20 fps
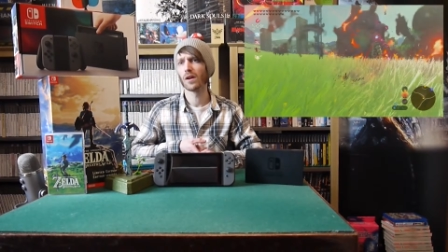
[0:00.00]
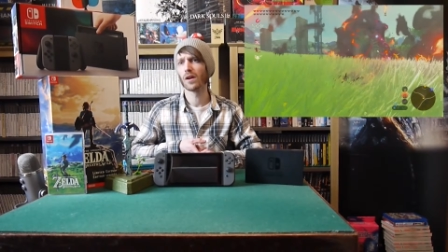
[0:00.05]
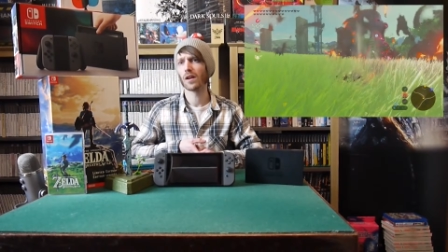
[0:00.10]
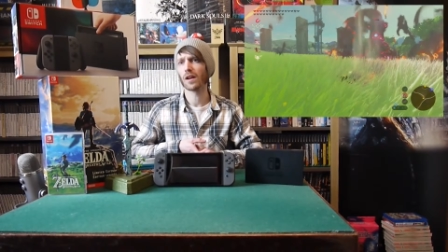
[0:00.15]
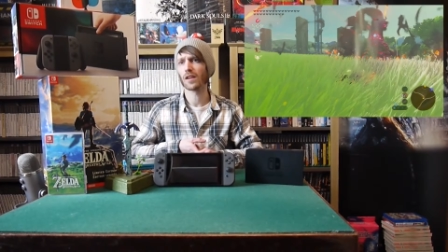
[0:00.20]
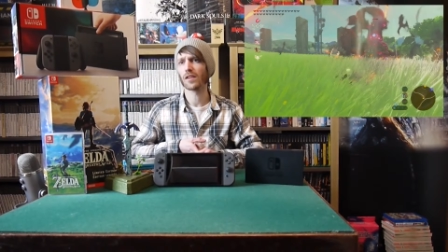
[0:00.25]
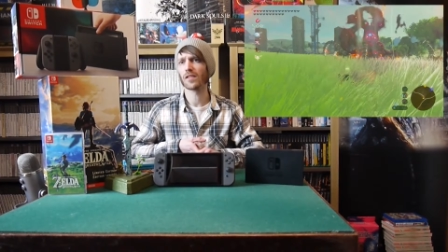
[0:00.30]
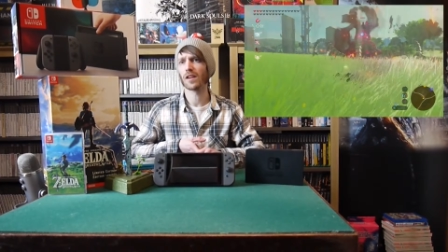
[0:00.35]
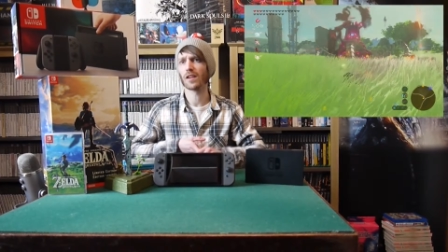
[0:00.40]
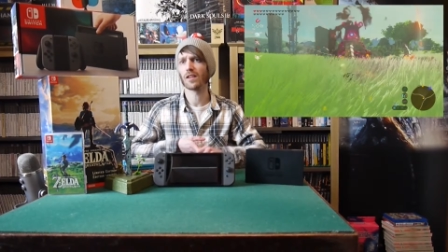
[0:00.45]

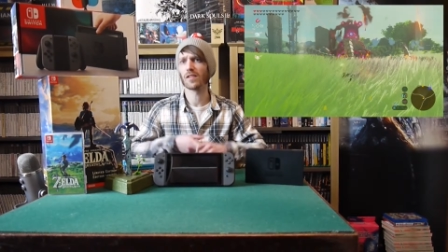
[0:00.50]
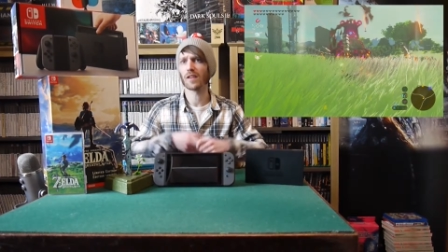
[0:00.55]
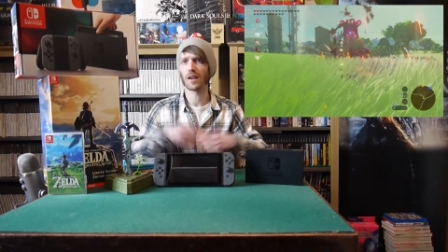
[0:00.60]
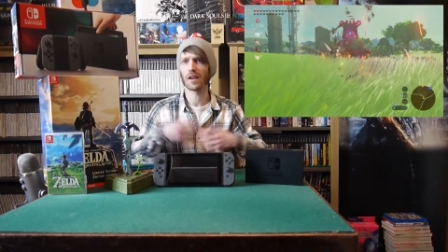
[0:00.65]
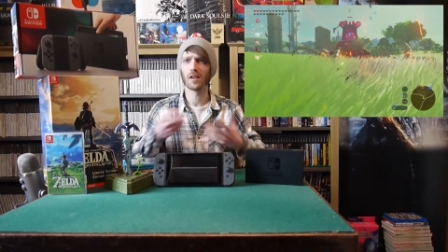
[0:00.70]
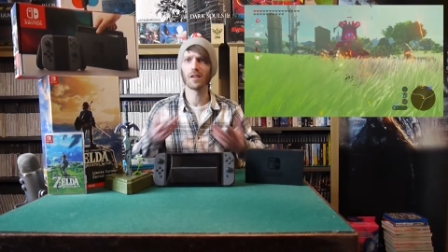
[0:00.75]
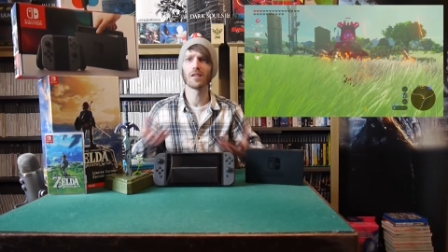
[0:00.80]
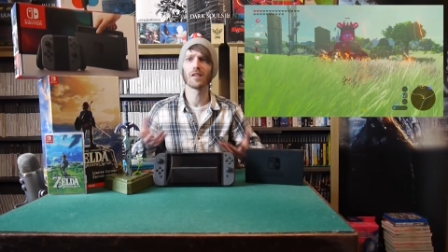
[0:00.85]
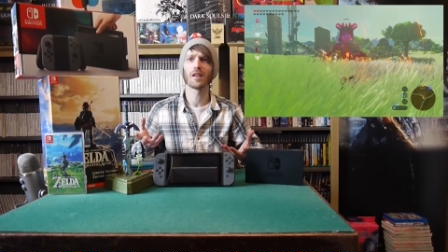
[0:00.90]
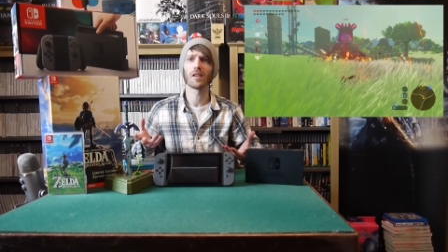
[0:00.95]
Like I say,
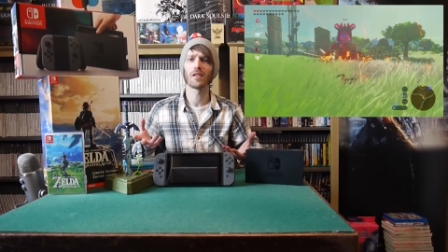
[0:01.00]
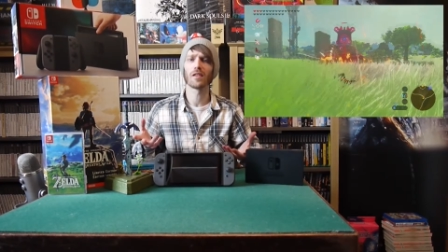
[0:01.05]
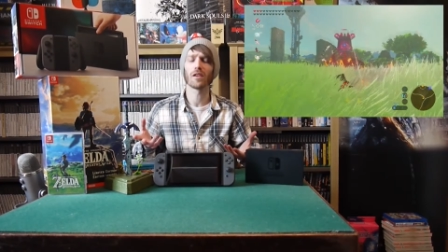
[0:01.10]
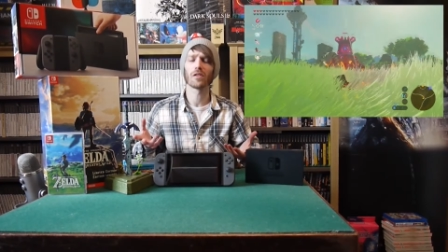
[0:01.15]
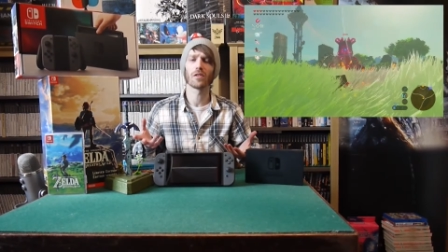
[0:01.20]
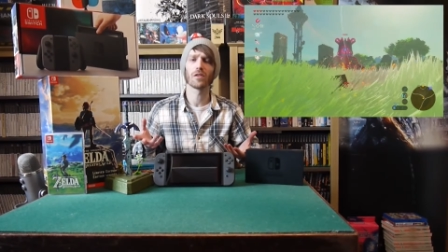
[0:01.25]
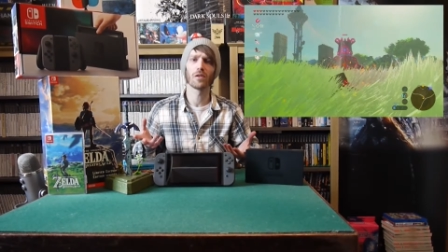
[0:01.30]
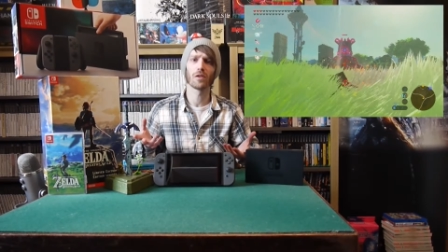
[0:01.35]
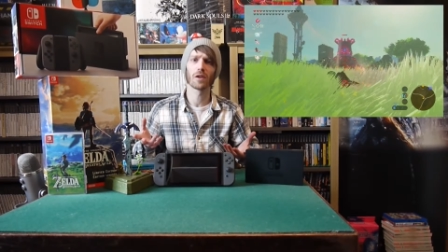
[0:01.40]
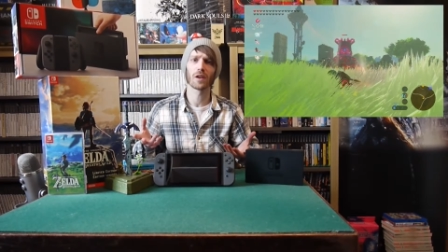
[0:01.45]
Seiken
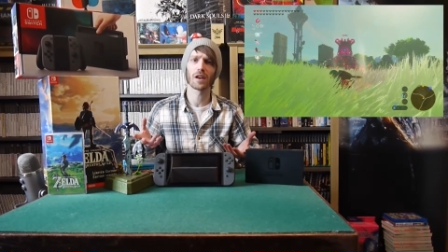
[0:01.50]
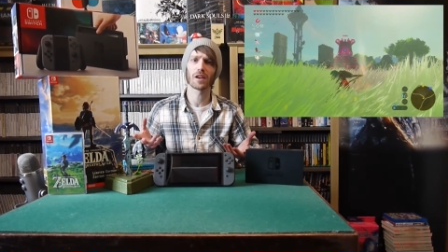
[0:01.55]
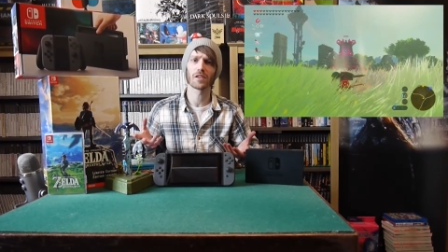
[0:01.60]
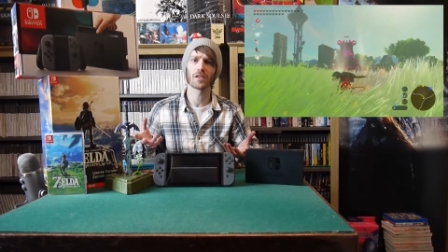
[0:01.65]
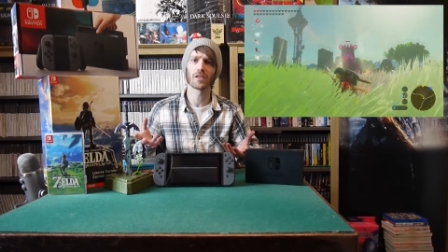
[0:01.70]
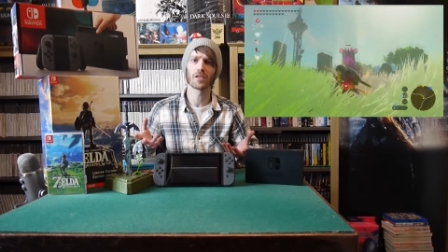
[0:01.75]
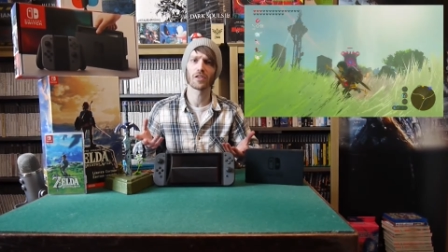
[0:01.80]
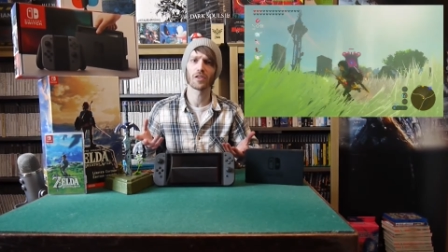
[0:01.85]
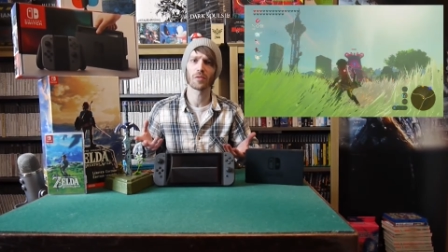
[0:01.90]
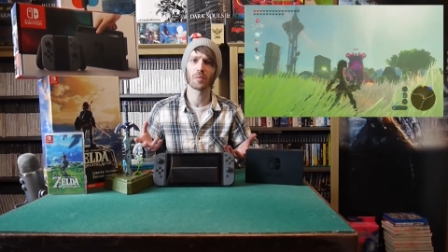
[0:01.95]
Densetsu
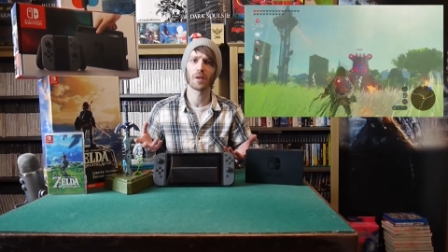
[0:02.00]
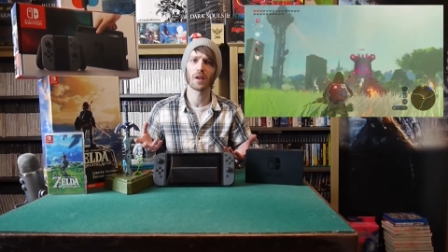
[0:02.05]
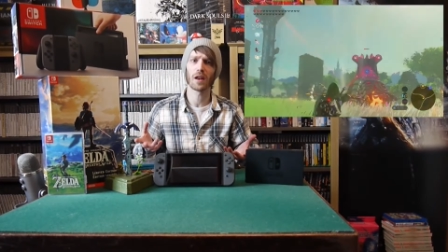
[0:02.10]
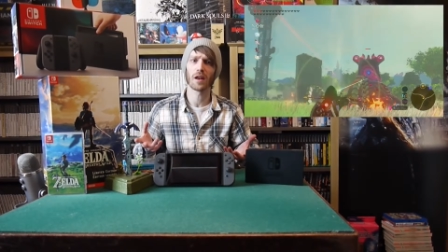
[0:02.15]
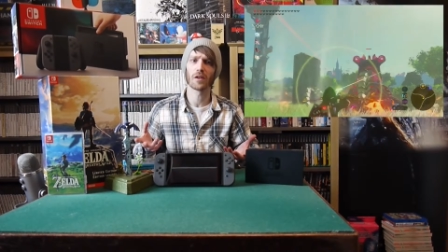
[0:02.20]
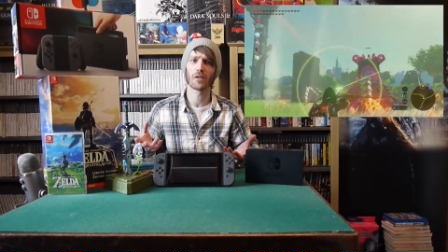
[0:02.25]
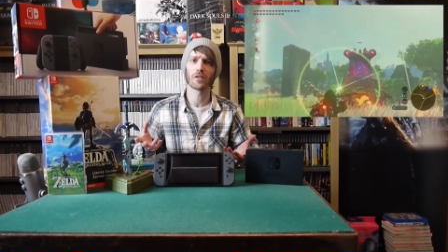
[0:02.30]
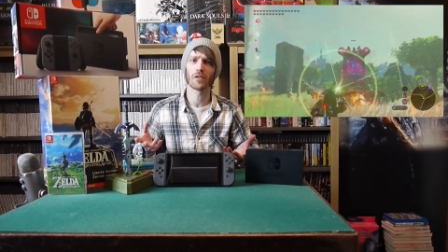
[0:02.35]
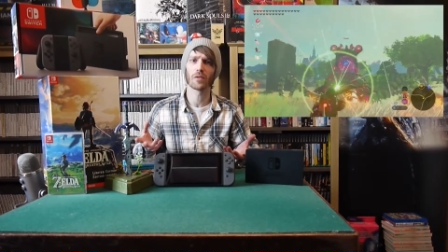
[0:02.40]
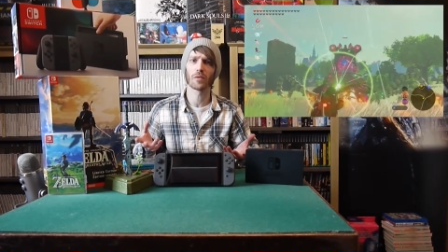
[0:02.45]
Collection's just been
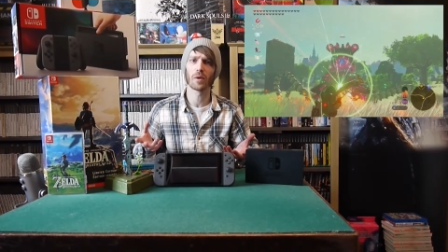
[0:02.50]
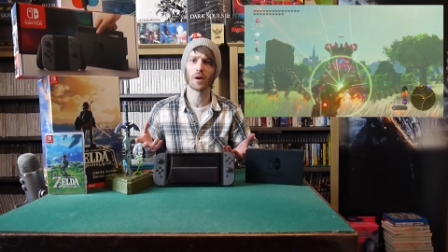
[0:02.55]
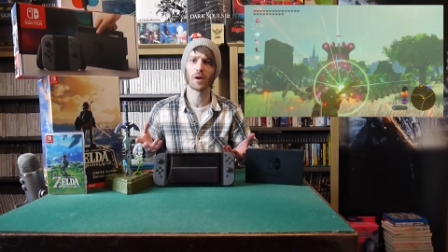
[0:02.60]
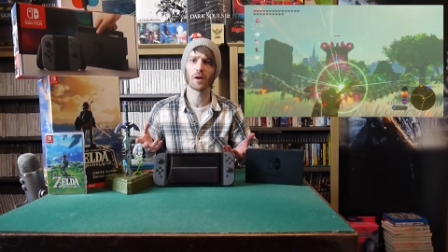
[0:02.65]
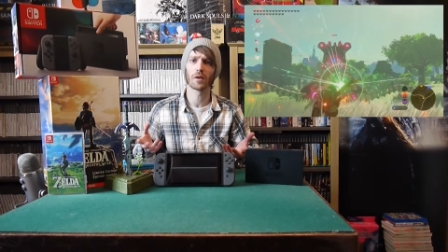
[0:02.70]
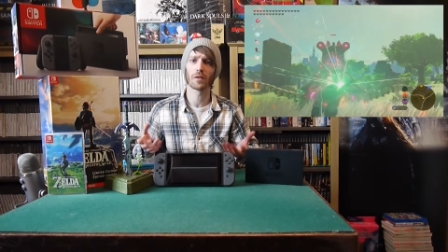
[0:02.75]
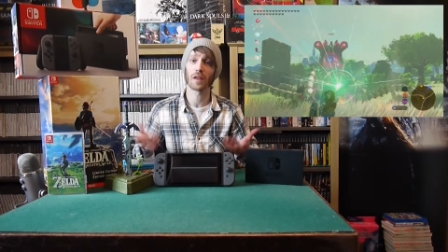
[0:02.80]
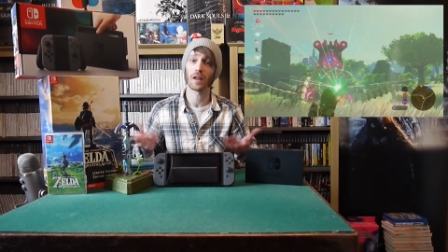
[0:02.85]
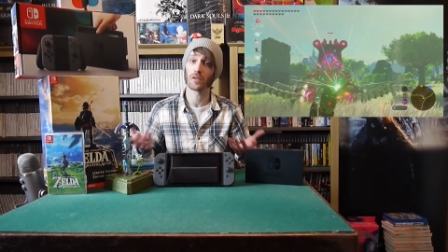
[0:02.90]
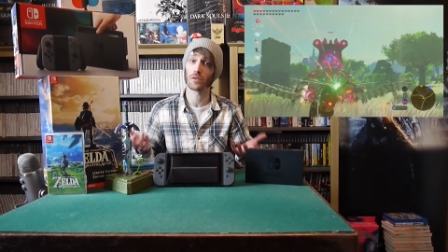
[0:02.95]
announced as
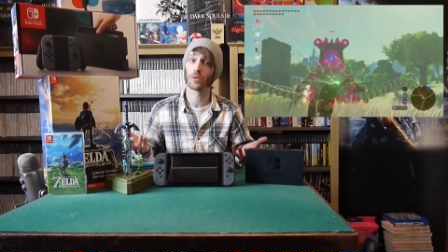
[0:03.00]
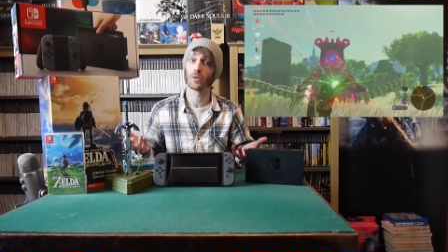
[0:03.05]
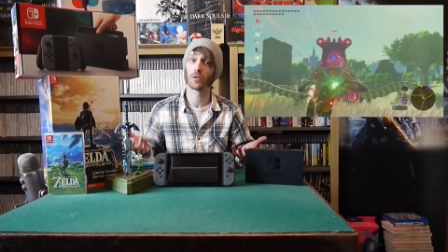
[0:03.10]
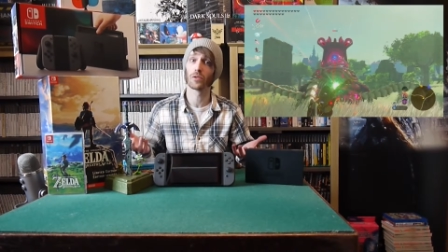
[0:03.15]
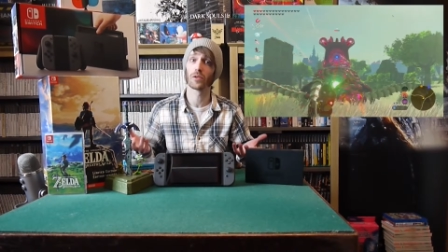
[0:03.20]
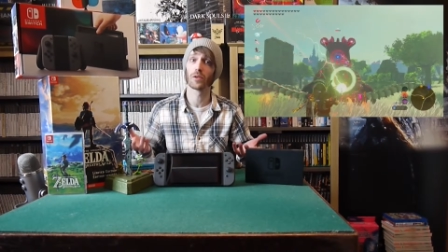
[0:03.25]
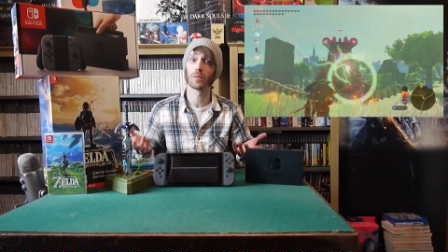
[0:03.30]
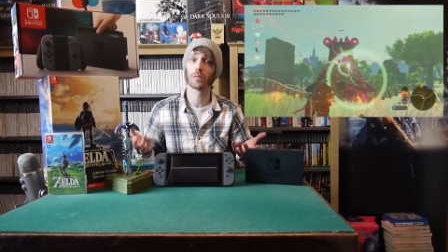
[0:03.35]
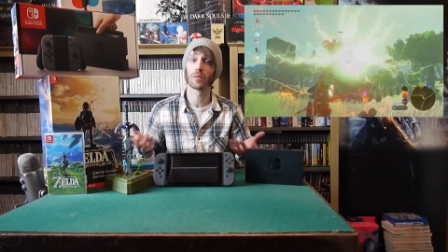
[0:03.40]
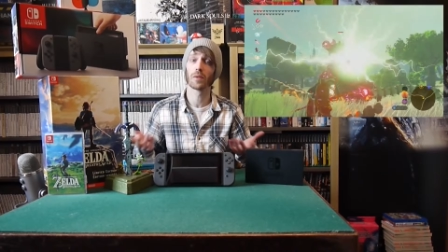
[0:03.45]
well, that's
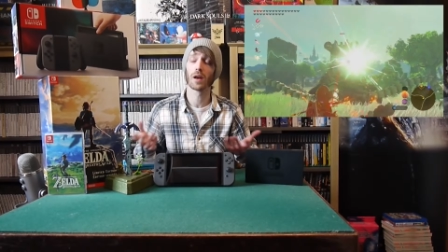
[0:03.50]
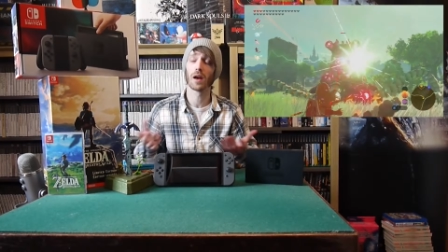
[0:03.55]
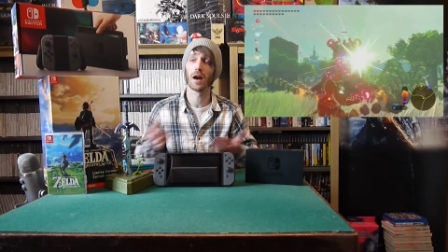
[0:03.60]
awesome.